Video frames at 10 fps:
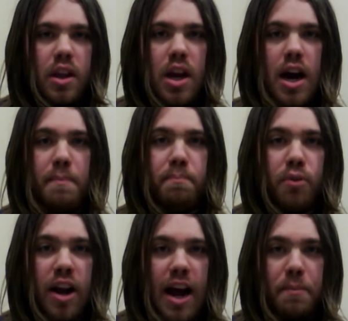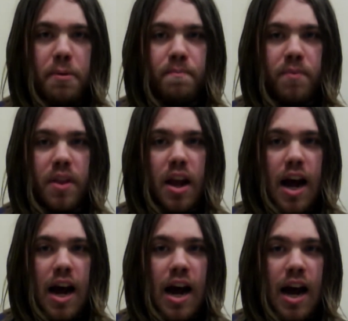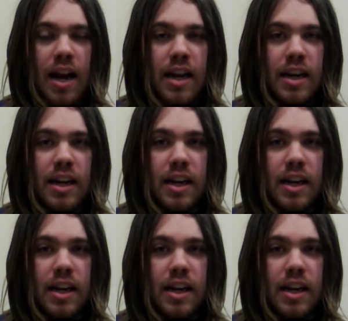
yeah, I'm pretty happy. I